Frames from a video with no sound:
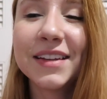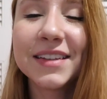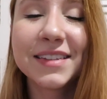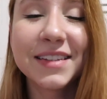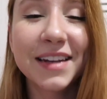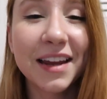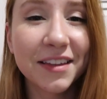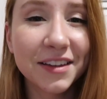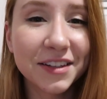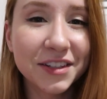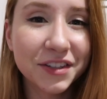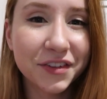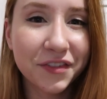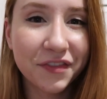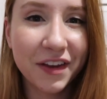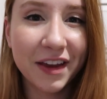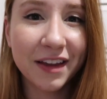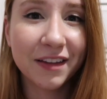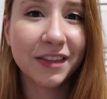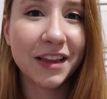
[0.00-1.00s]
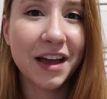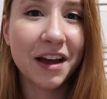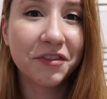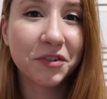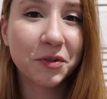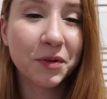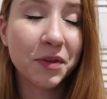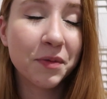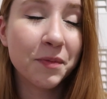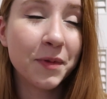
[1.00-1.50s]
Stella just fake
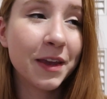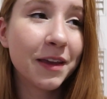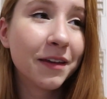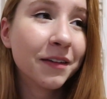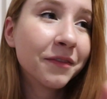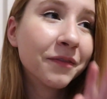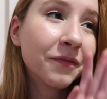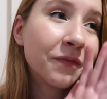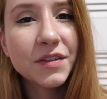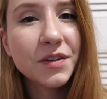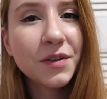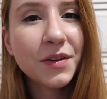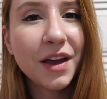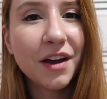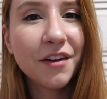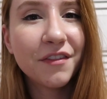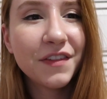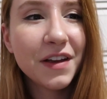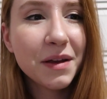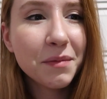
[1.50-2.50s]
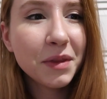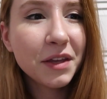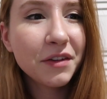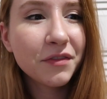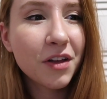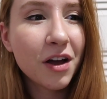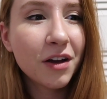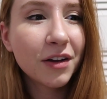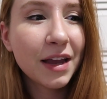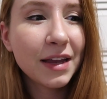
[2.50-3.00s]
laughed with me. So yeah, family
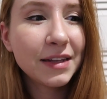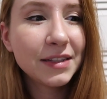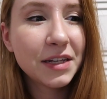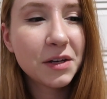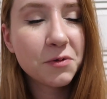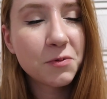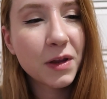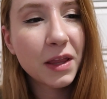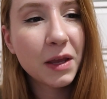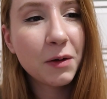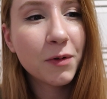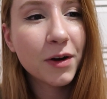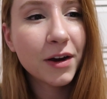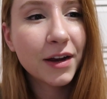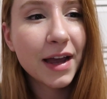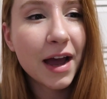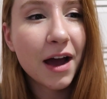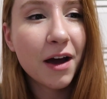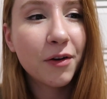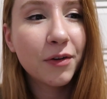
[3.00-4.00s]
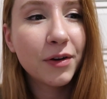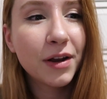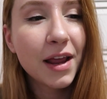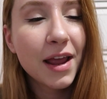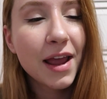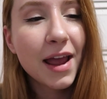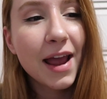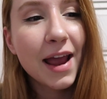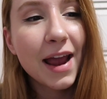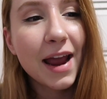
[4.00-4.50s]
vlogging didn't really work out.
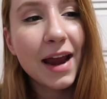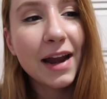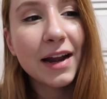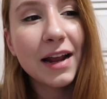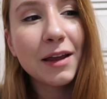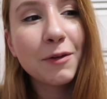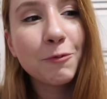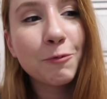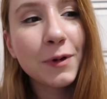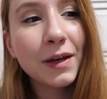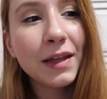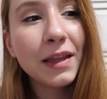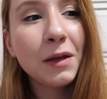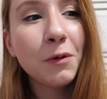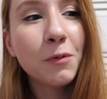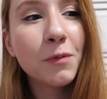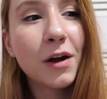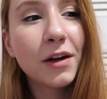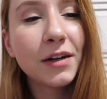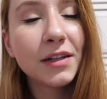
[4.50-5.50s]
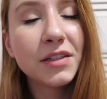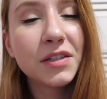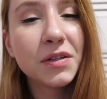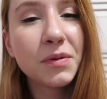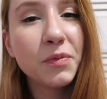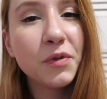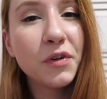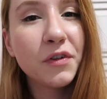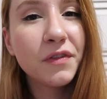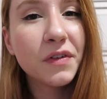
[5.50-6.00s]
And I really wanted to
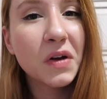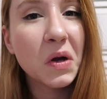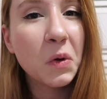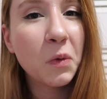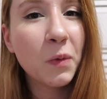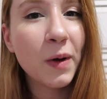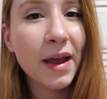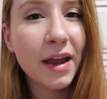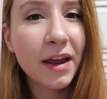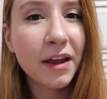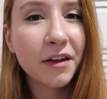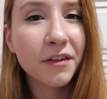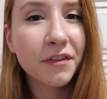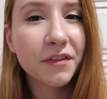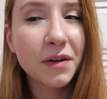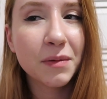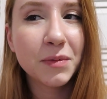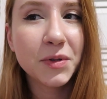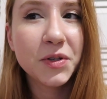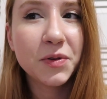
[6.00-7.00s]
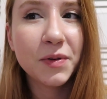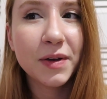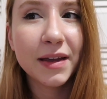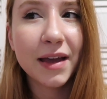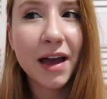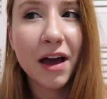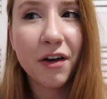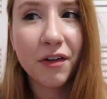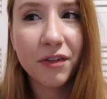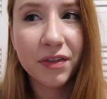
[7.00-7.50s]
move away from
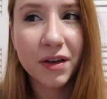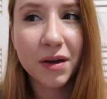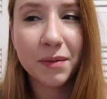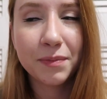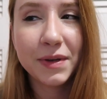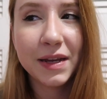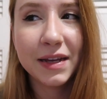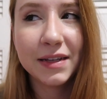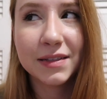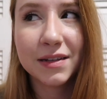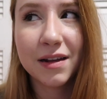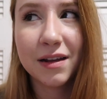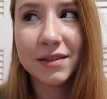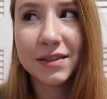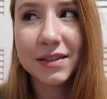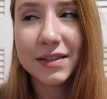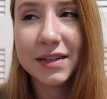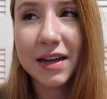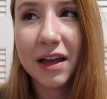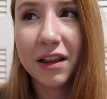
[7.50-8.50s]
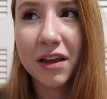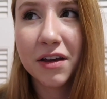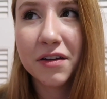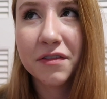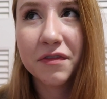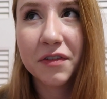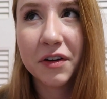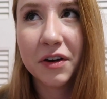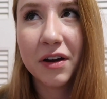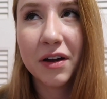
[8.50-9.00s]
doing health updates on Stella
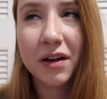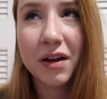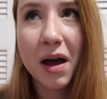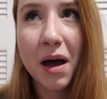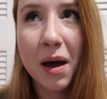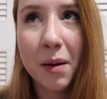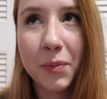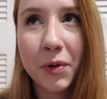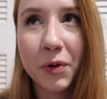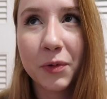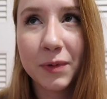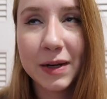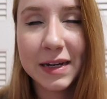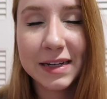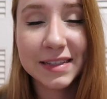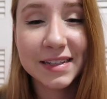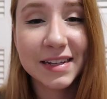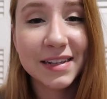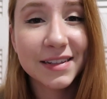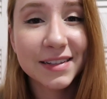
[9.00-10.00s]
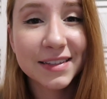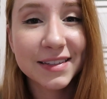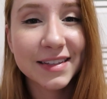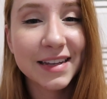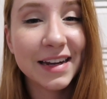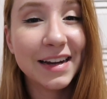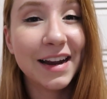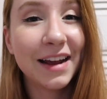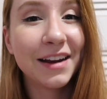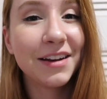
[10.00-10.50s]
for a couple reasons.
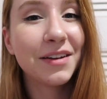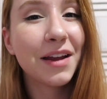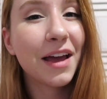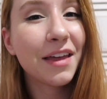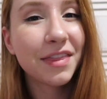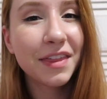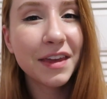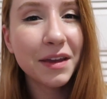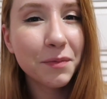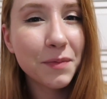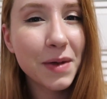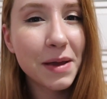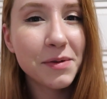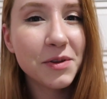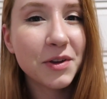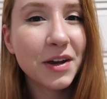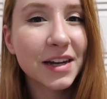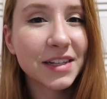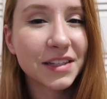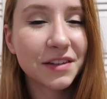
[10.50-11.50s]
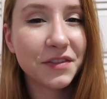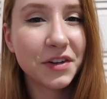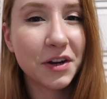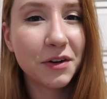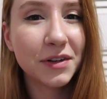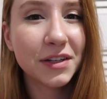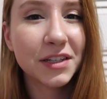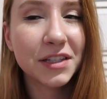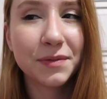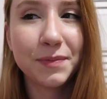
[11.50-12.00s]
And I, I think maybe you guys have
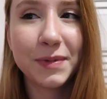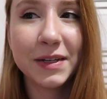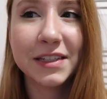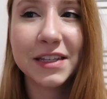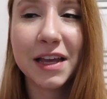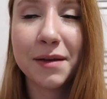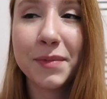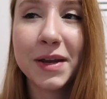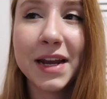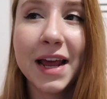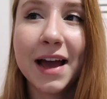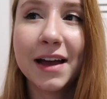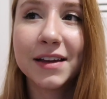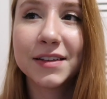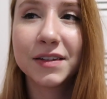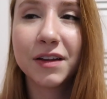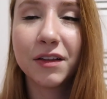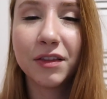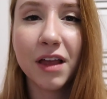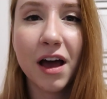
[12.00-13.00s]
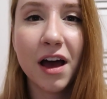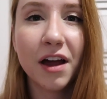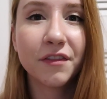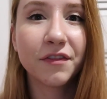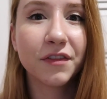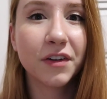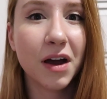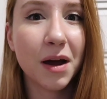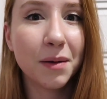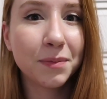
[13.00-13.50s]
noticed, because I've been asked a
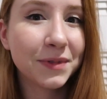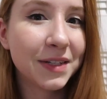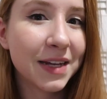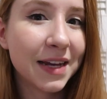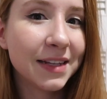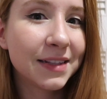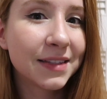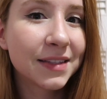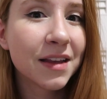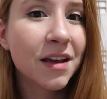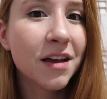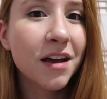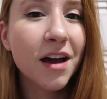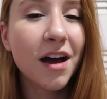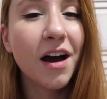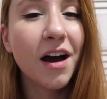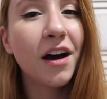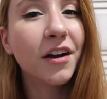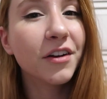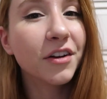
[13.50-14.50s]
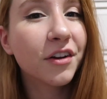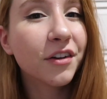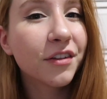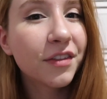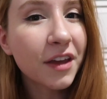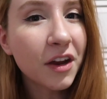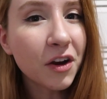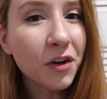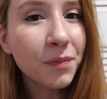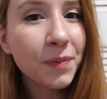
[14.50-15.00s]
lot for updates on her
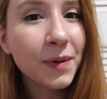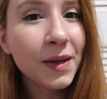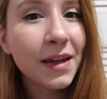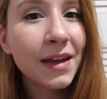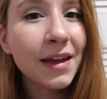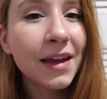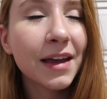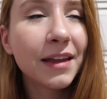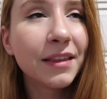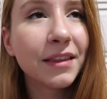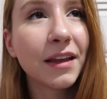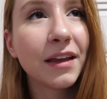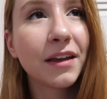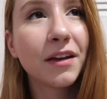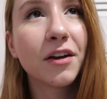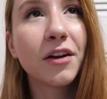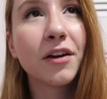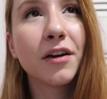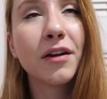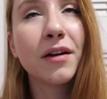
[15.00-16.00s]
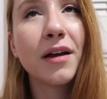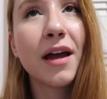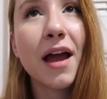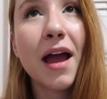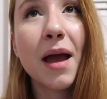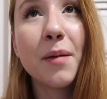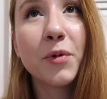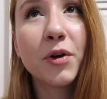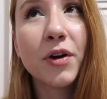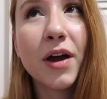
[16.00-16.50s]
therapy and like her
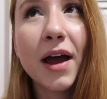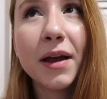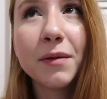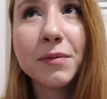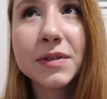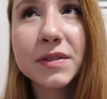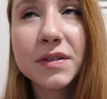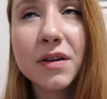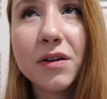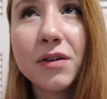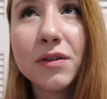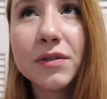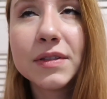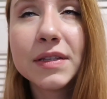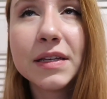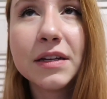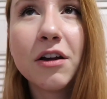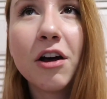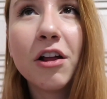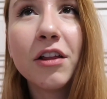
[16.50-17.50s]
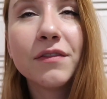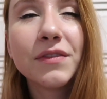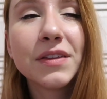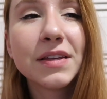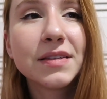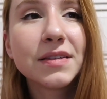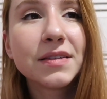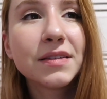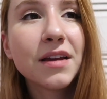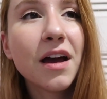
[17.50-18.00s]
M R I results and all of
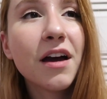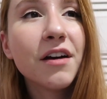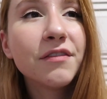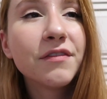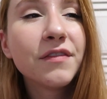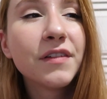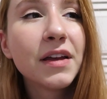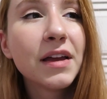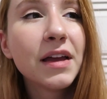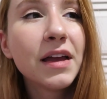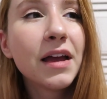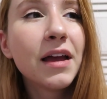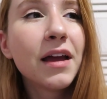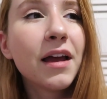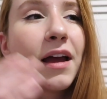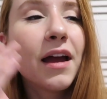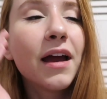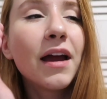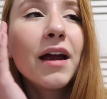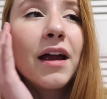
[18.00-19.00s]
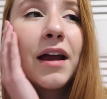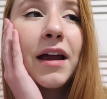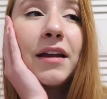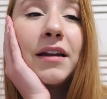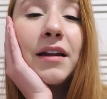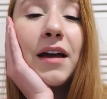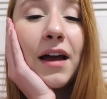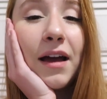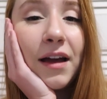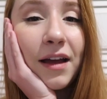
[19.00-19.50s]
this stuff.
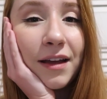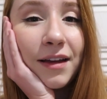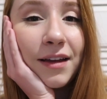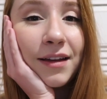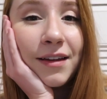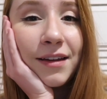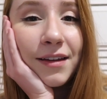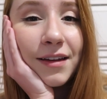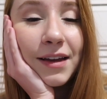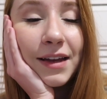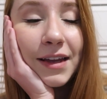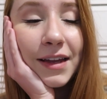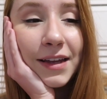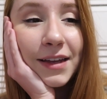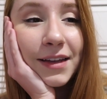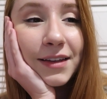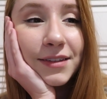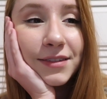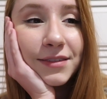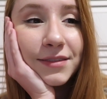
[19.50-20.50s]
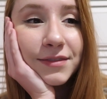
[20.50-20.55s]
And I...